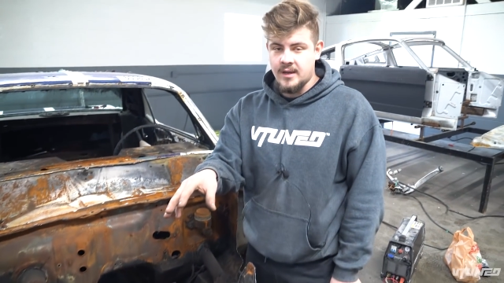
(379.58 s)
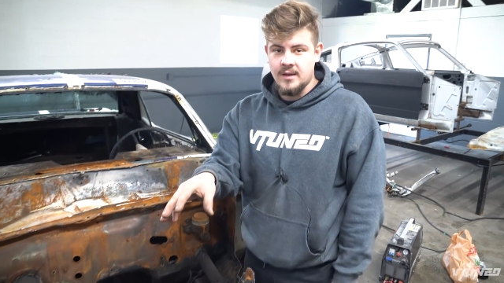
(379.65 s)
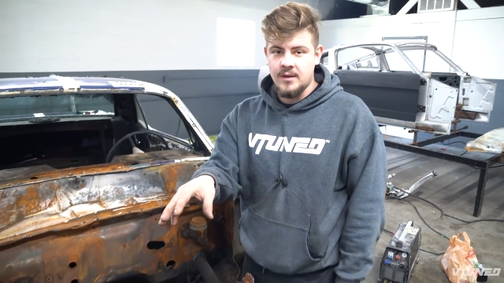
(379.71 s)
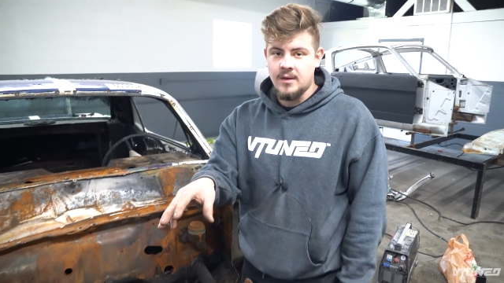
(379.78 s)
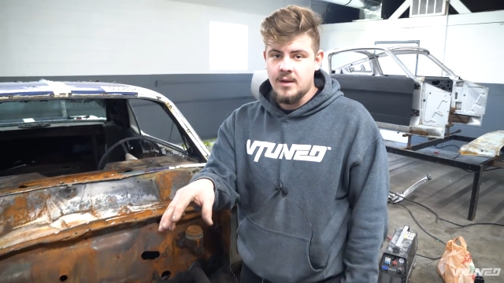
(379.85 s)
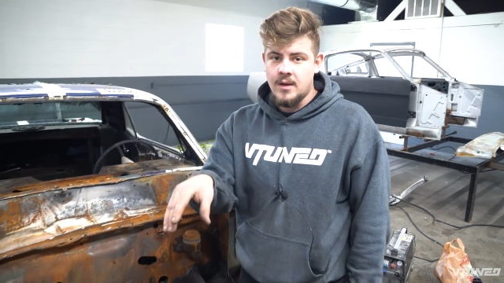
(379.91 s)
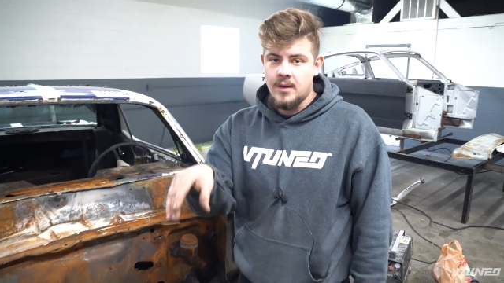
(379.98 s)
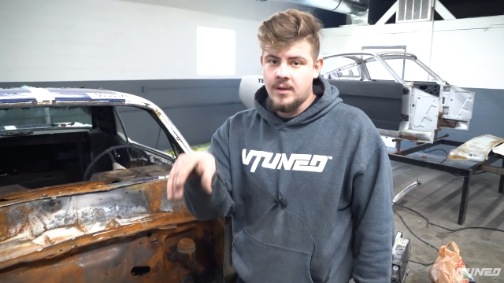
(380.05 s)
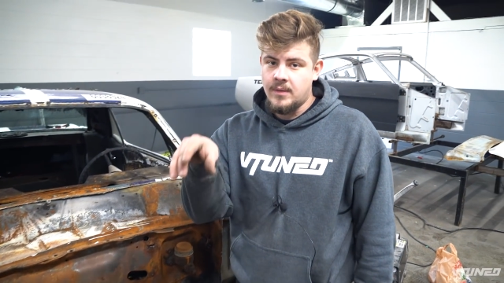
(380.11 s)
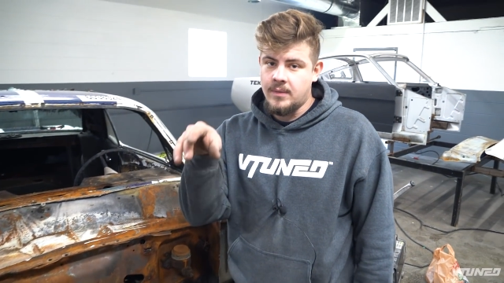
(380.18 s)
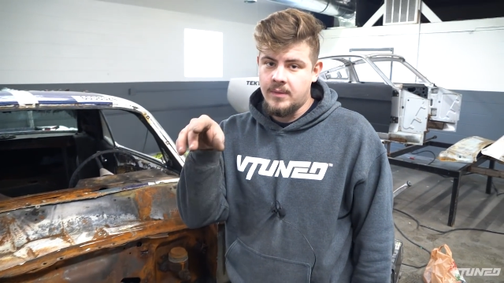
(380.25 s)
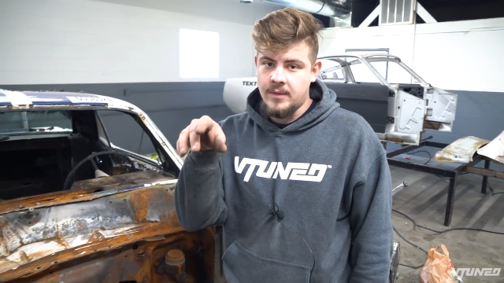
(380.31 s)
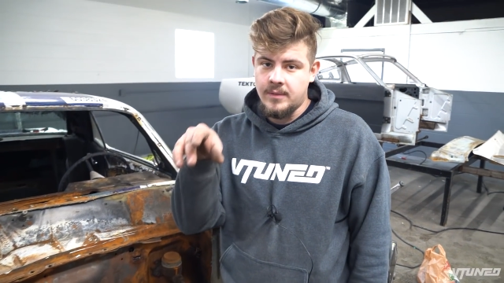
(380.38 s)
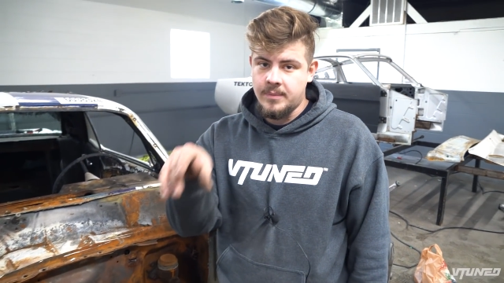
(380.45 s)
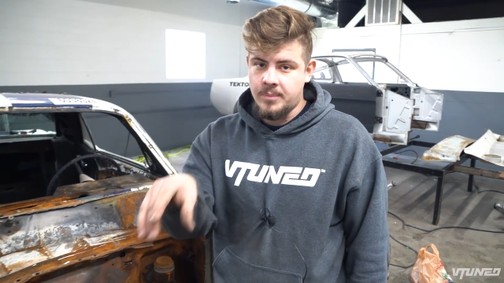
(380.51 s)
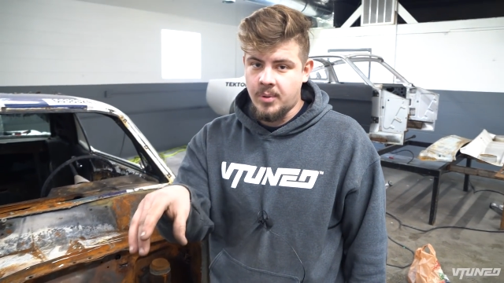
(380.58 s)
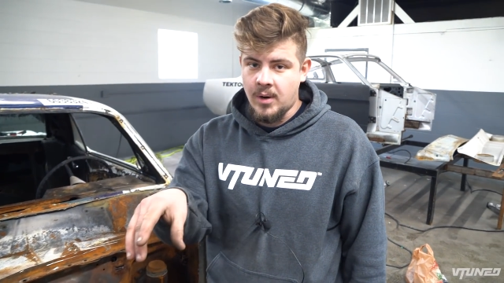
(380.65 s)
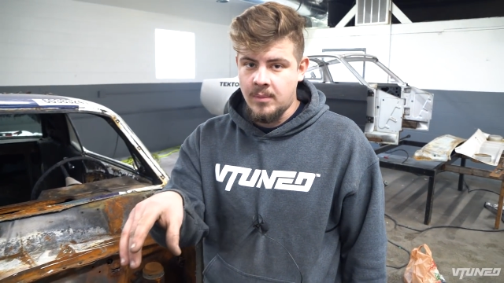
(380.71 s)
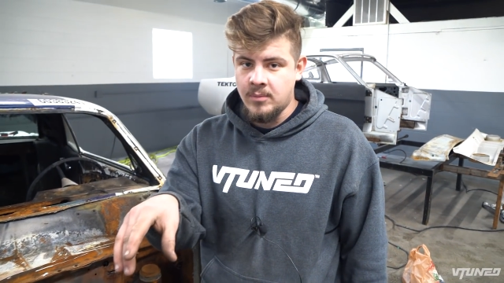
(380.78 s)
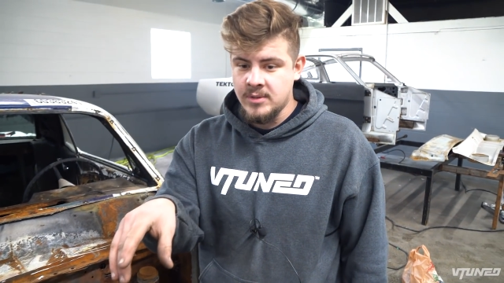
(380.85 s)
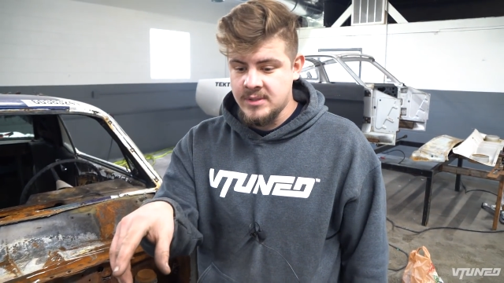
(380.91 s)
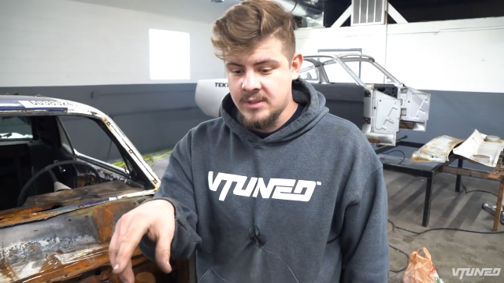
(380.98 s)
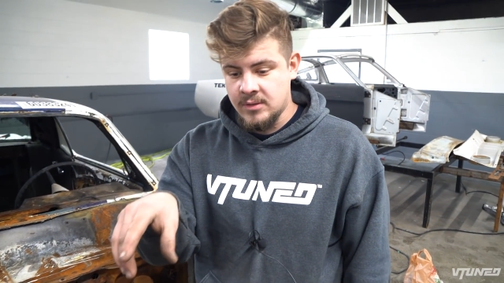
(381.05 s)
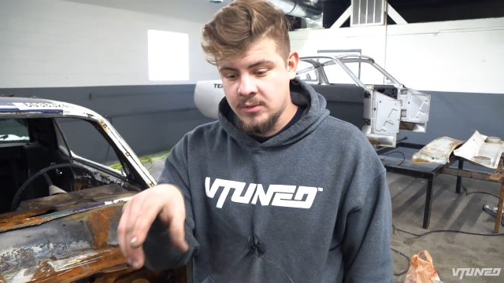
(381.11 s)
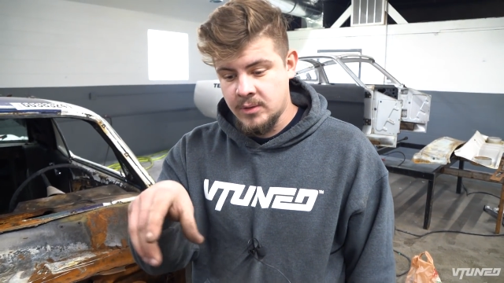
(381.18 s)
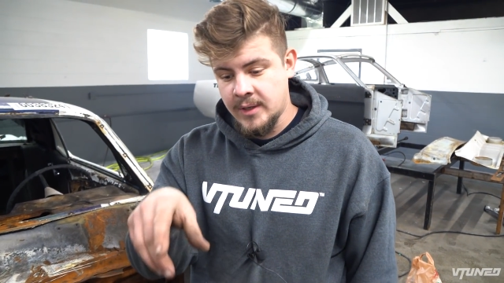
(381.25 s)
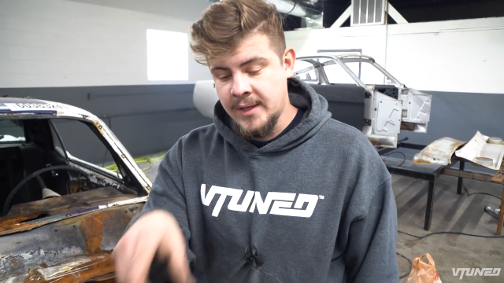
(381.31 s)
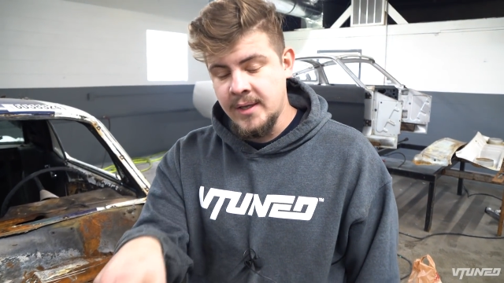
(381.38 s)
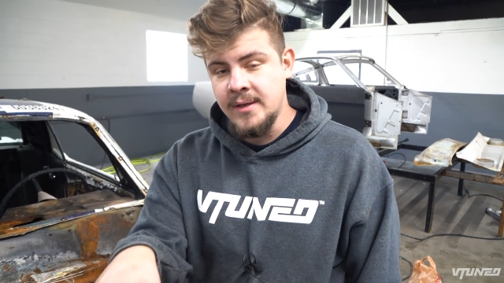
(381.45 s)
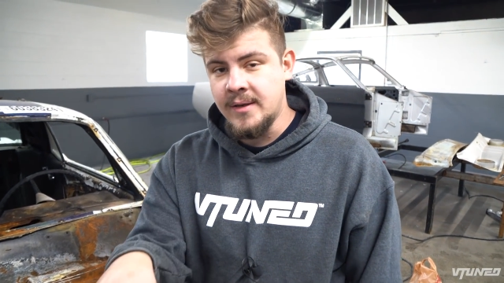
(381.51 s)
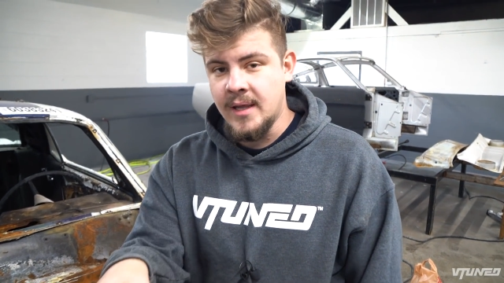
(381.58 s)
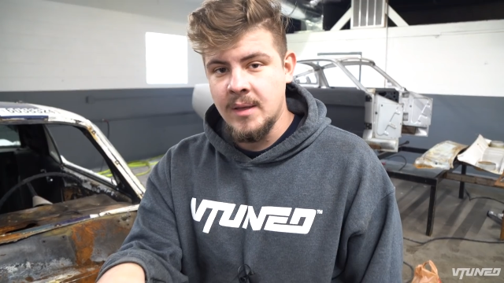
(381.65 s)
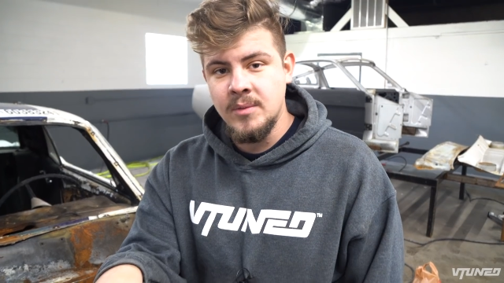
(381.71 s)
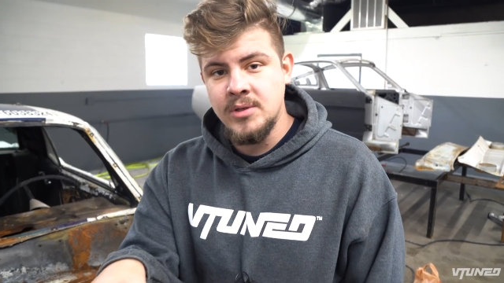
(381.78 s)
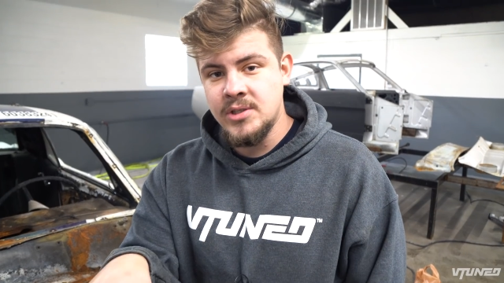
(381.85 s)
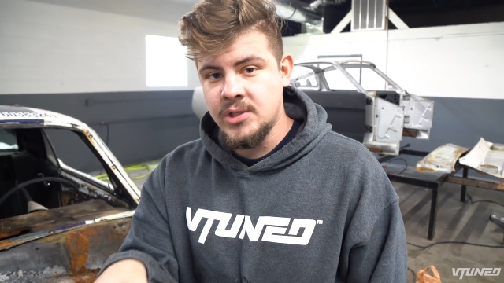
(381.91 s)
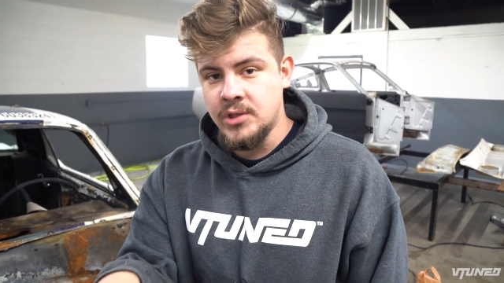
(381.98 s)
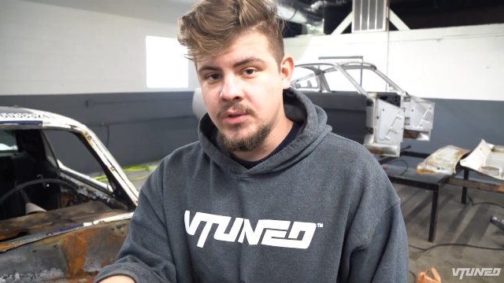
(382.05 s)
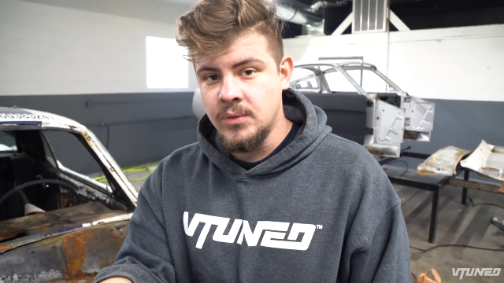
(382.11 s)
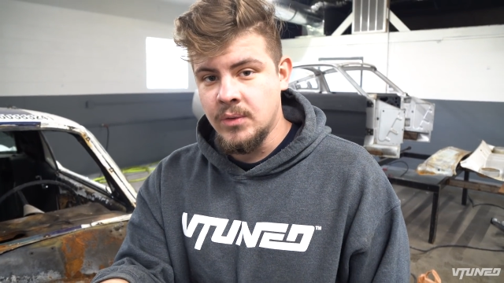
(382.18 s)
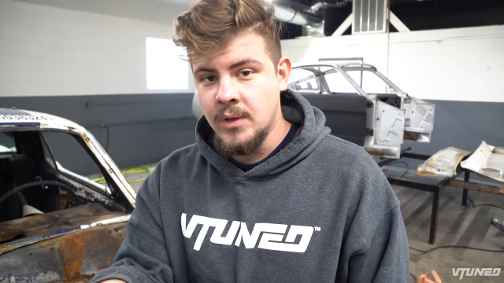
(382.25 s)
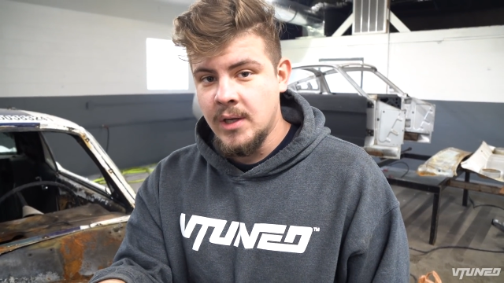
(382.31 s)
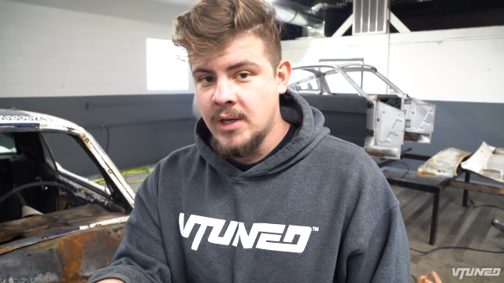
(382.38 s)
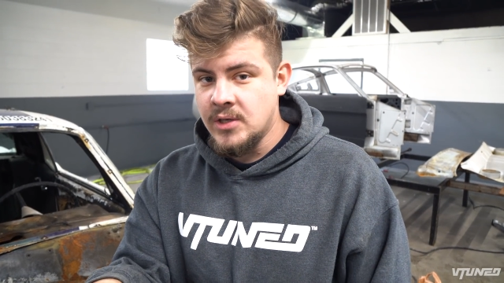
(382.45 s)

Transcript: and the problem was they were heat damaged too.